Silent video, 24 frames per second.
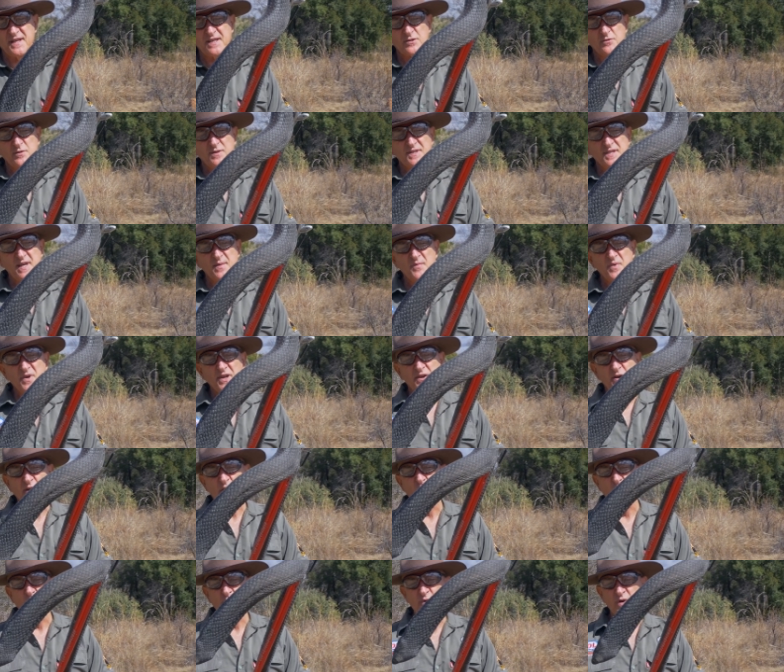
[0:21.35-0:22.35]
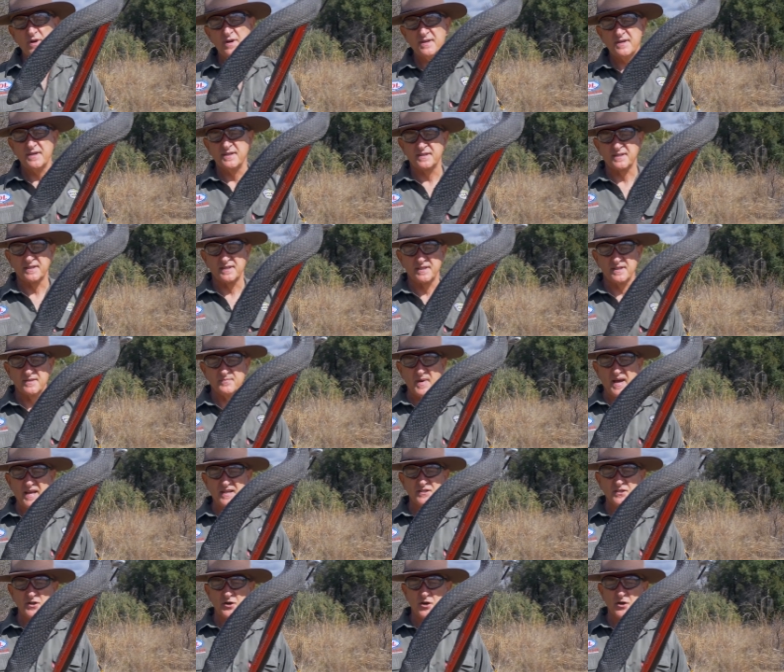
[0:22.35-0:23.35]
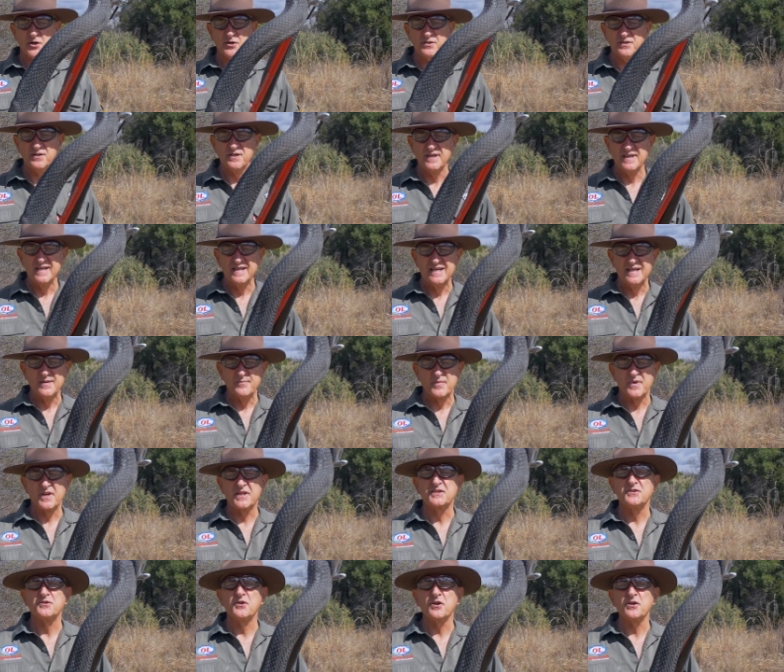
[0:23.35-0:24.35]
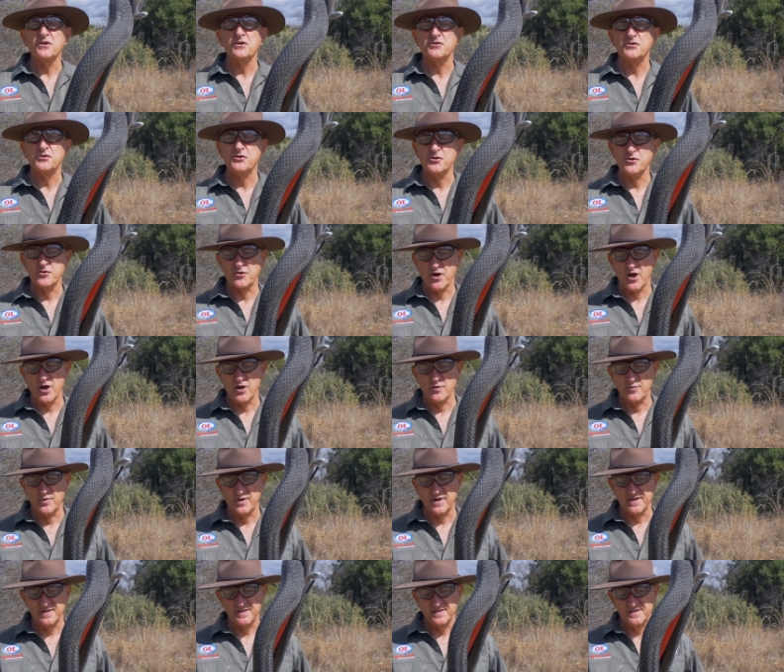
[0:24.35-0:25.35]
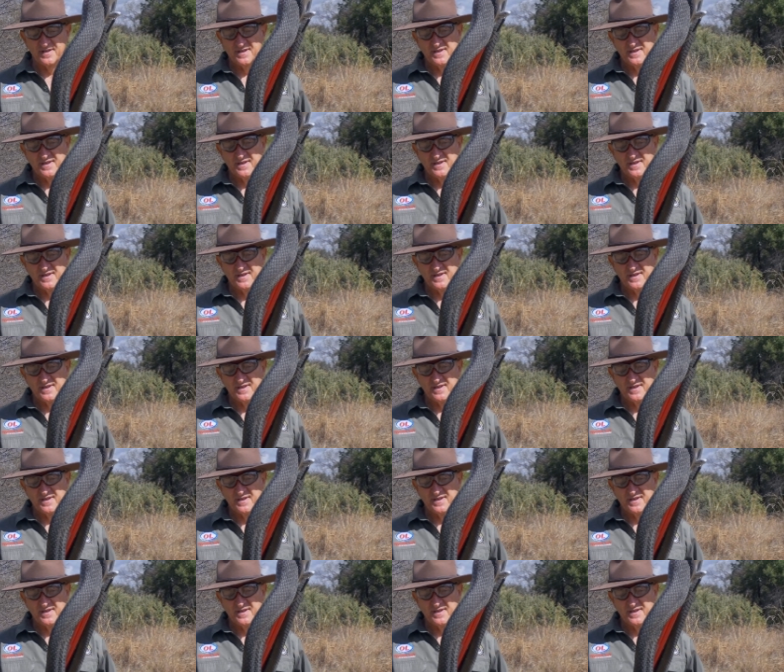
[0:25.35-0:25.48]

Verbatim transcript: does resemble a cobra, it uh, makes a hood, but it's not a true cobra.